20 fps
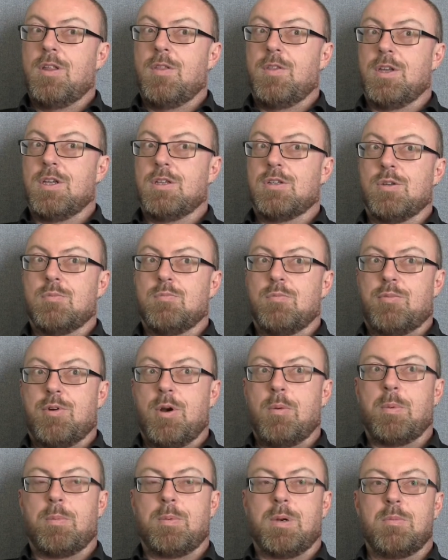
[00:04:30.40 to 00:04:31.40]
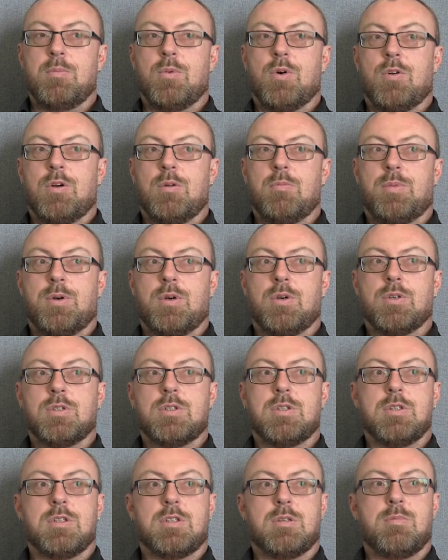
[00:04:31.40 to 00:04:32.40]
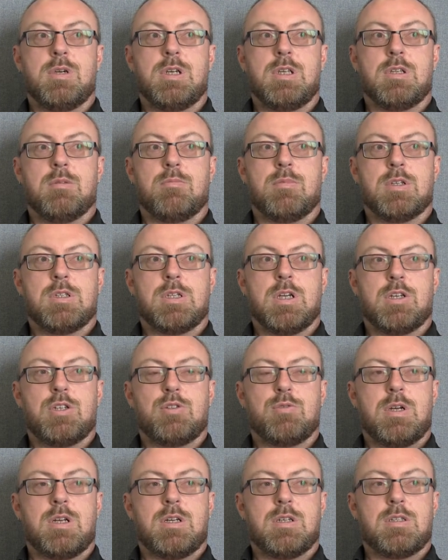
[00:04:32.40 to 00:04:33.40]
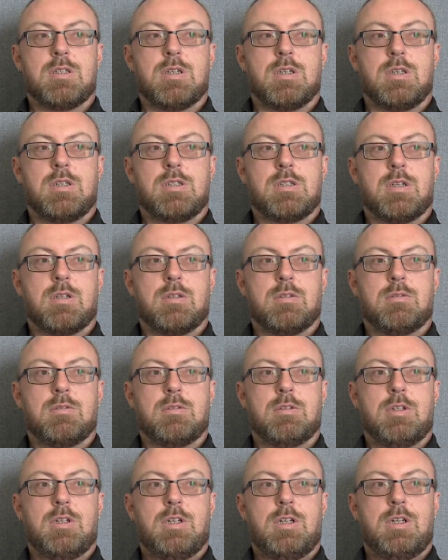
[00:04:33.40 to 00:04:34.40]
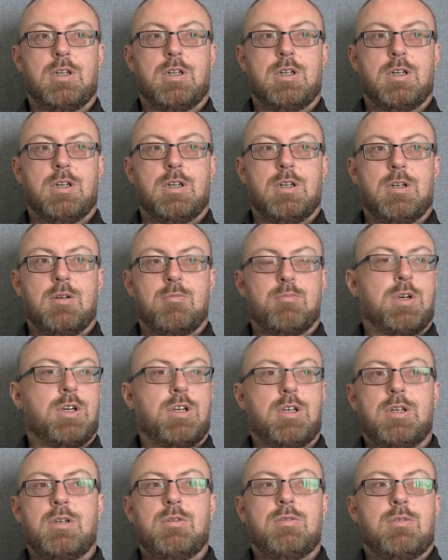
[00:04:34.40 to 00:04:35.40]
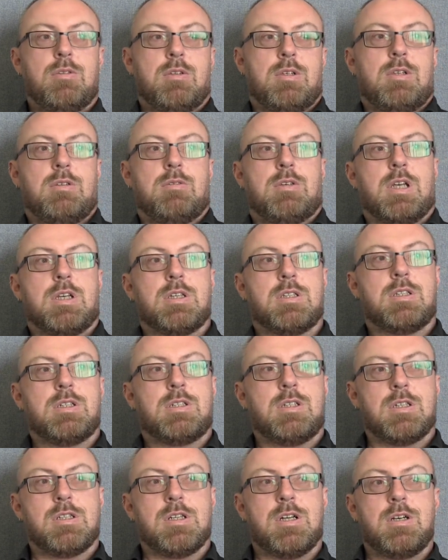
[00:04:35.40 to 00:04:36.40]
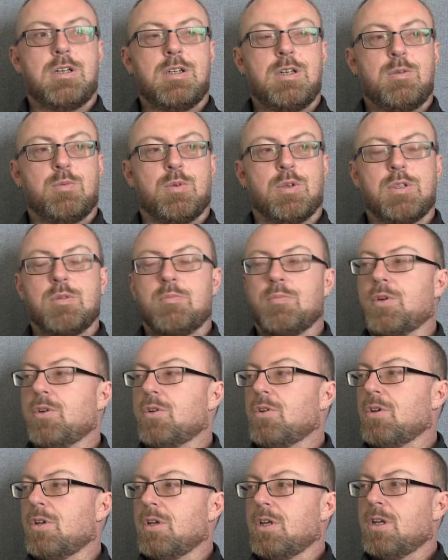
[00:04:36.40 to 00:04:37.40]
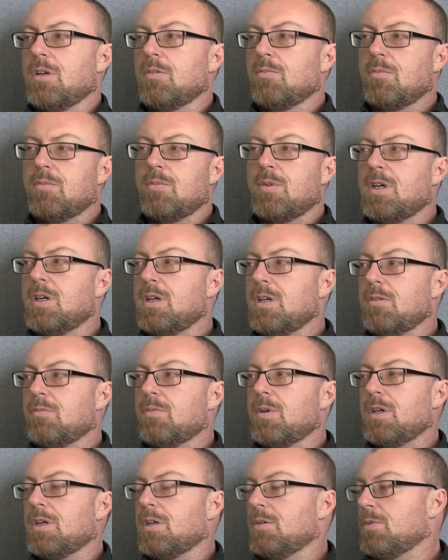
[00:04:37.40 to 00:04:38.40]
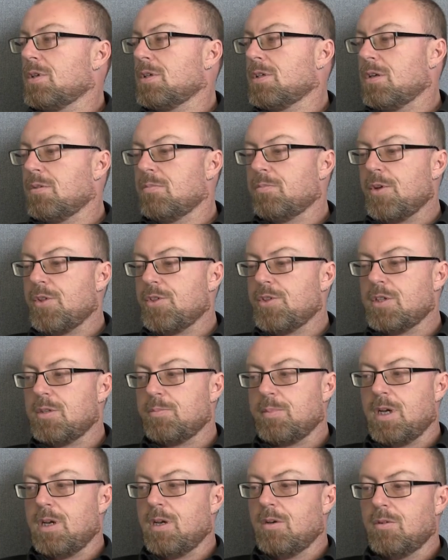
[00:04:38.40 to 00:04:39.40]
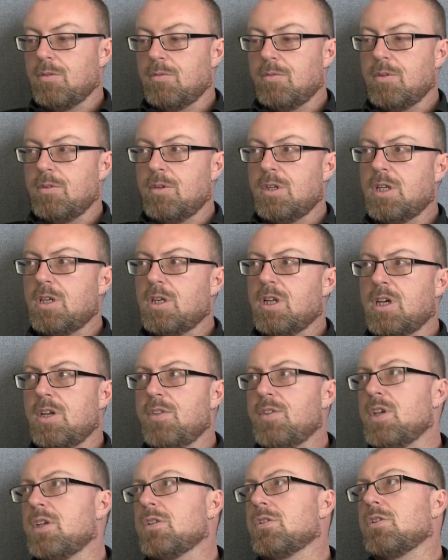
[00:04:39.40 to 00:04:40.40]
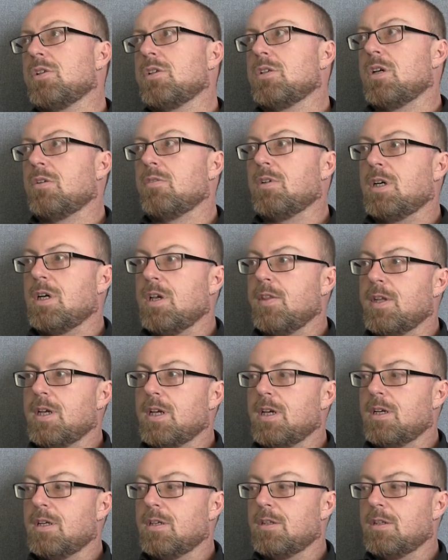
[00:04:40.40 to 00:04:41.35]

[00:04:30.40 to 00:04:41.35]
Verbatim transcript: That's probably more important to me than my sexuality." So. But who, who gets to decide what's important, and why, why are we so bothered about, well, you like this or you don't like that?